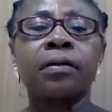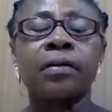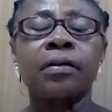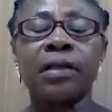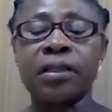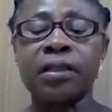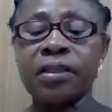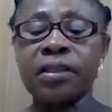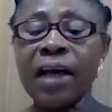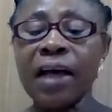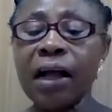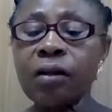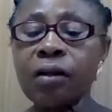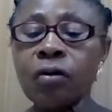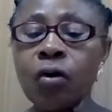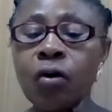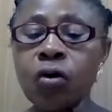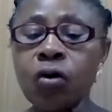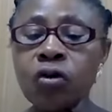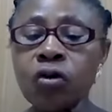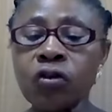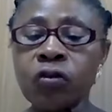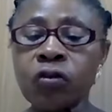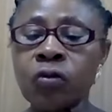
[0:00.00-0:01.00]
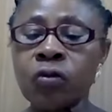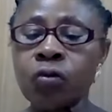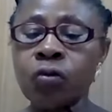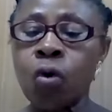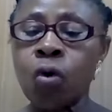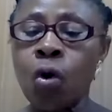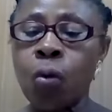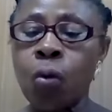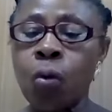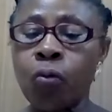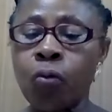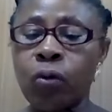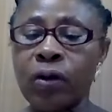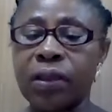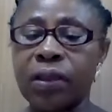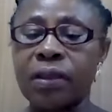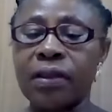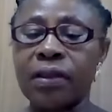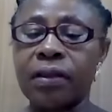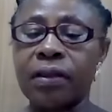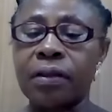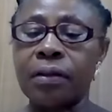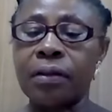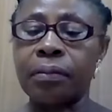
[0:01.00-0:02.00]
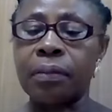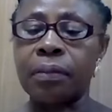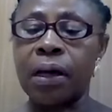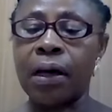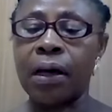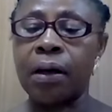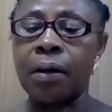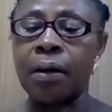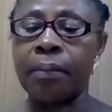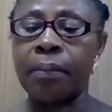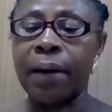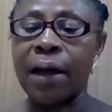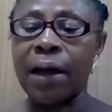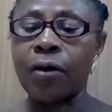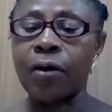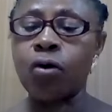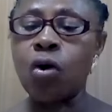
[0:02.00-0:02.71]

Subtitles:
The child goes home with my